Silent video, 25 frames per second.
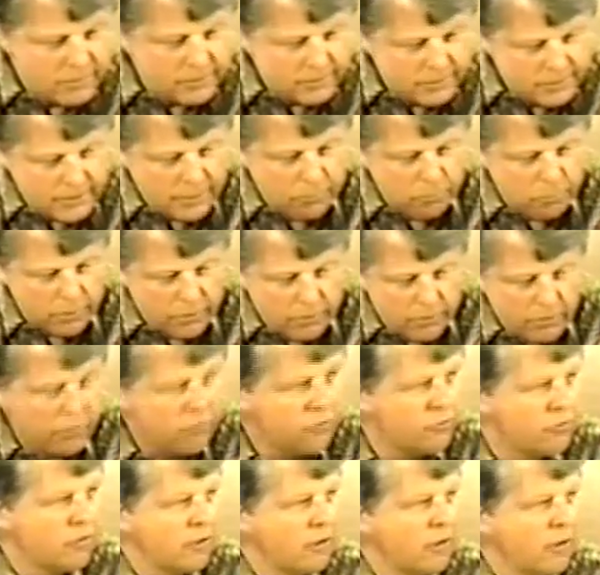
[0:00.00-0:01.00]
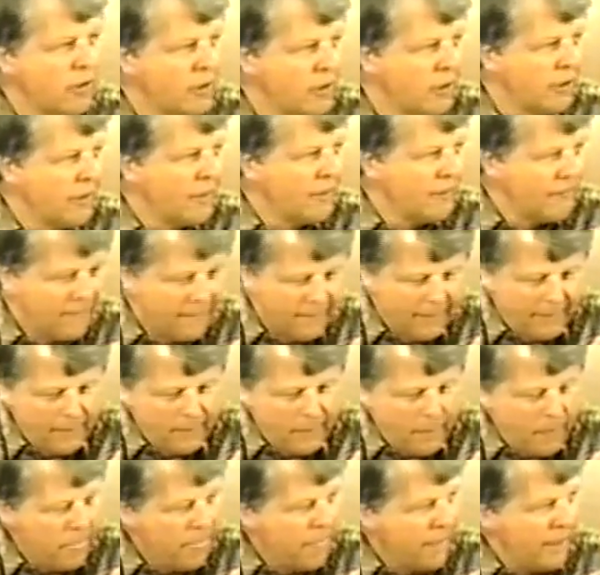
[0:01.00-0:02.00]
that produced,
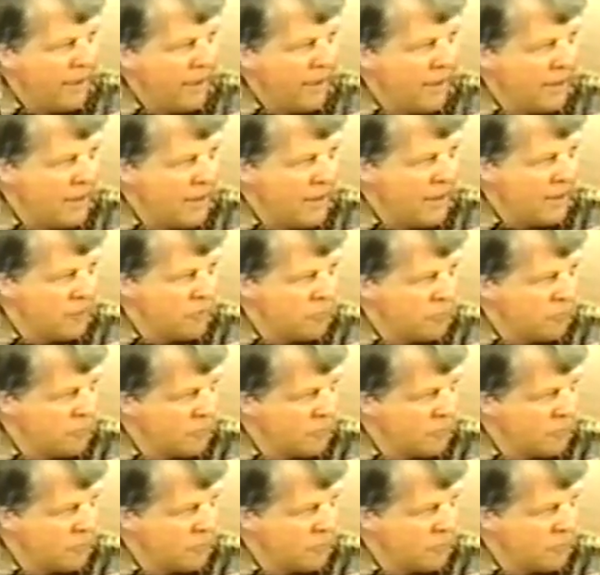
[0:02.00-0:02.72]
and, and